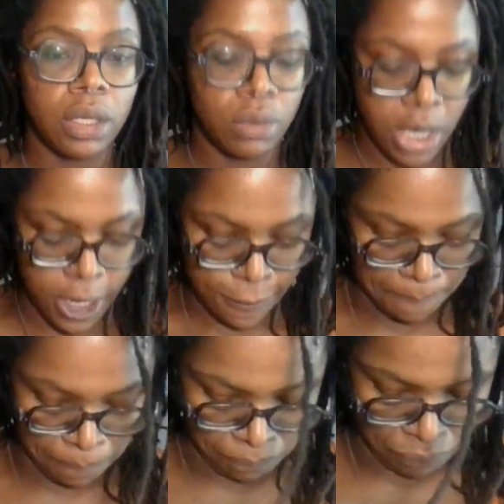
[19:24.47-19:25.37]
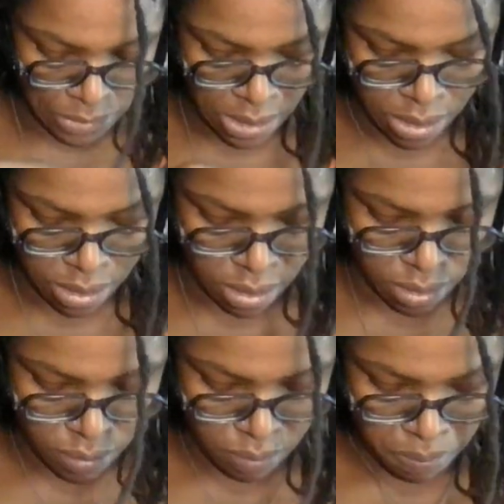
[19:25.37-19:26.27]
Okay.
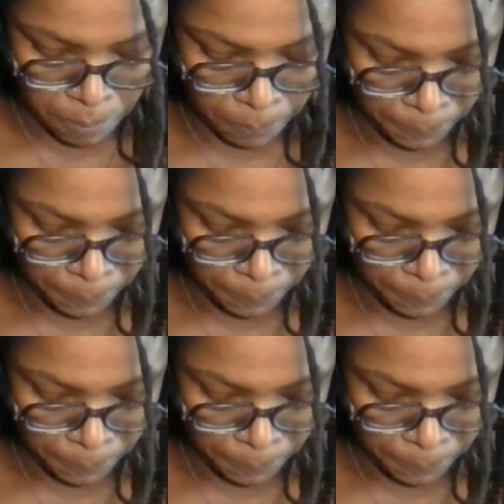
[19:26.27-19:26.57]
Um,